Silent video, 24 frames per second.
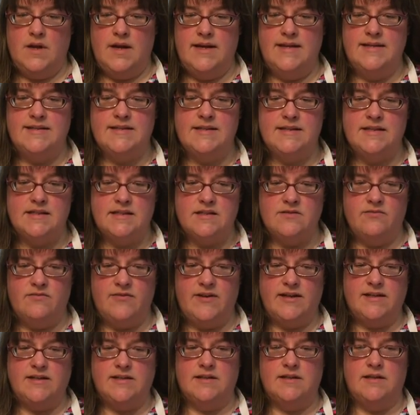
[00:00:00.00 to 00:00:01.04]
is the
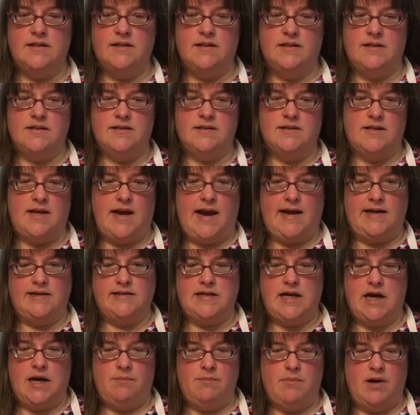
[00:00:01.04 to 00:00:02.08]
disinfectant. It's the
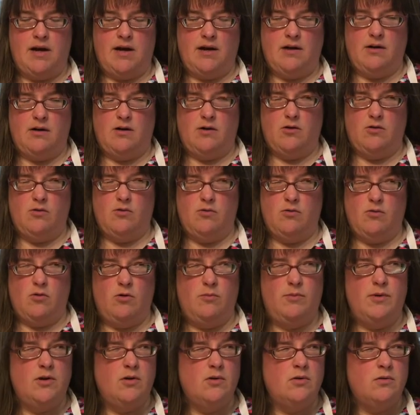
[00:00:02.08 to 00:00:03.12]

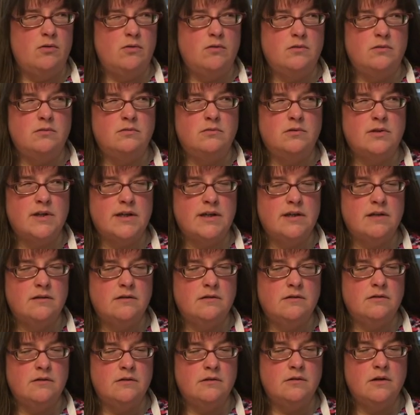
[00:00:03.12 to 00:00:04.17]
antimicrobial
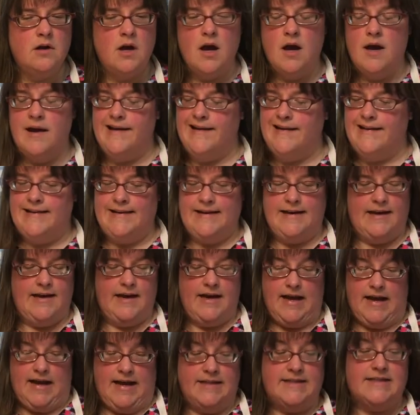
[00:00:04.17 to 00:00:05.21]
killer.
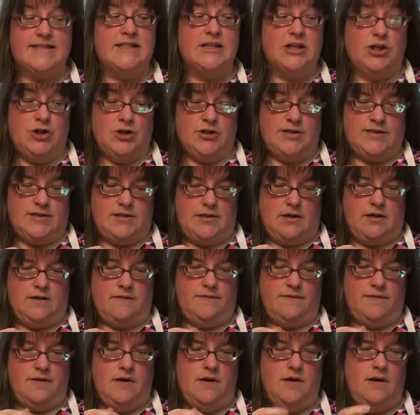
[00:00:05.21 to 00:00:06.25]
It's the good stuff.
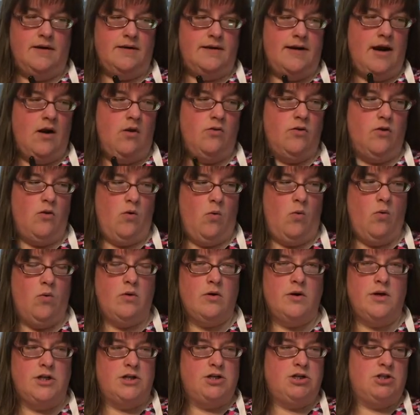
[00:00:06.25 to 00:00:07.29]
Now the
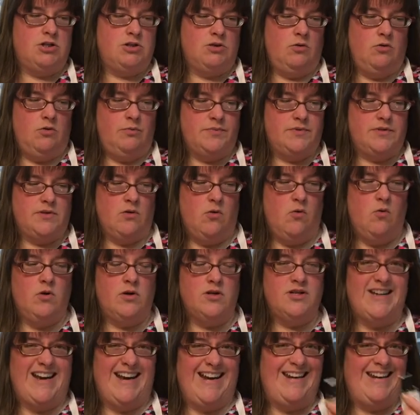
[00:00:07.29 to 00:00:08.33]

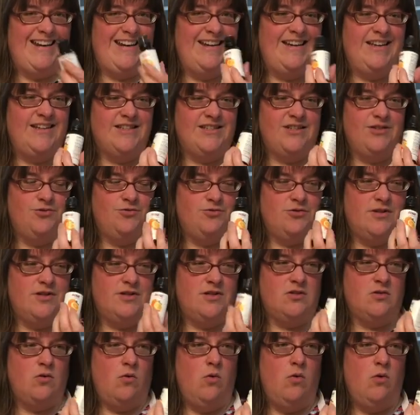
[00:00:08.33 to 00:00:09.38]
orange and any
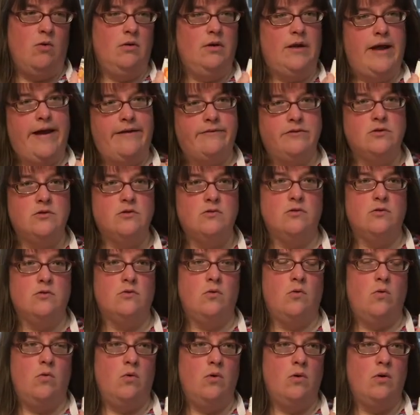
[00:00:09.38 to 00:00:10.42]
citrus or lavender
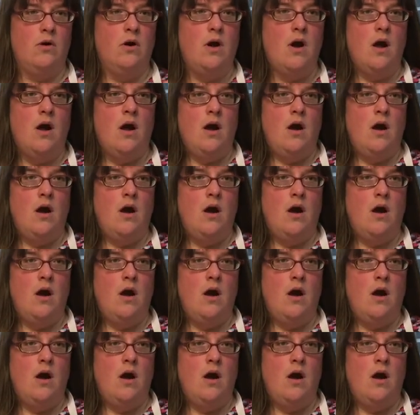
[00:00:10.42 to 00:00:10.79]
or